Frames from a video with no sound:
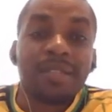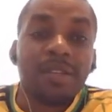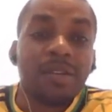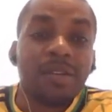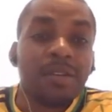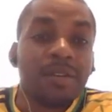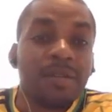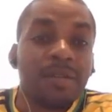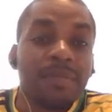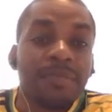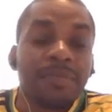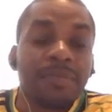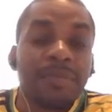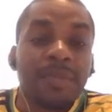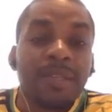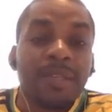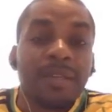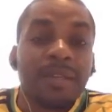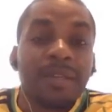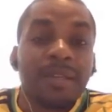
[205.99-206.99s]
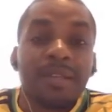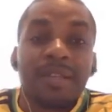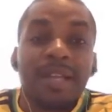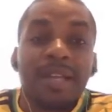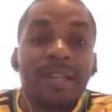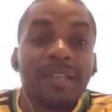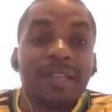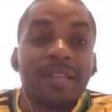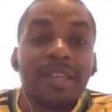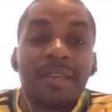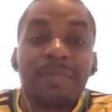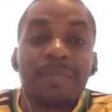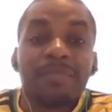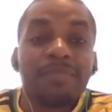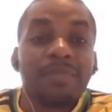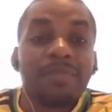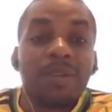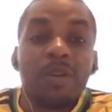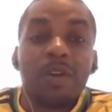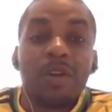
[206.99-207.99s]
So that keep
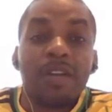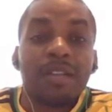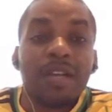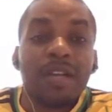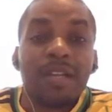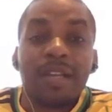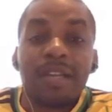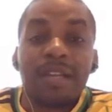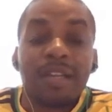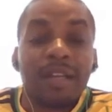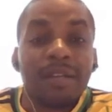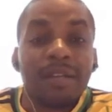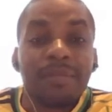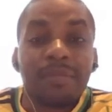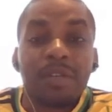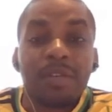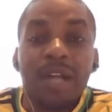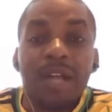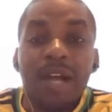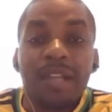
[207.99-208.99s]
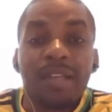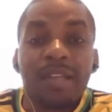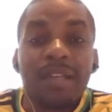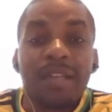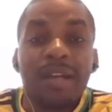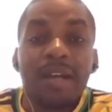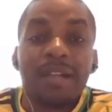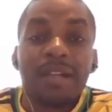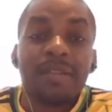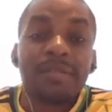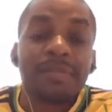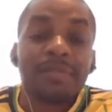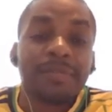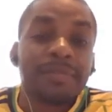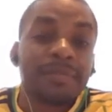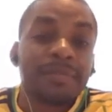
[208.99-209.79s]
going on and on. But all in all,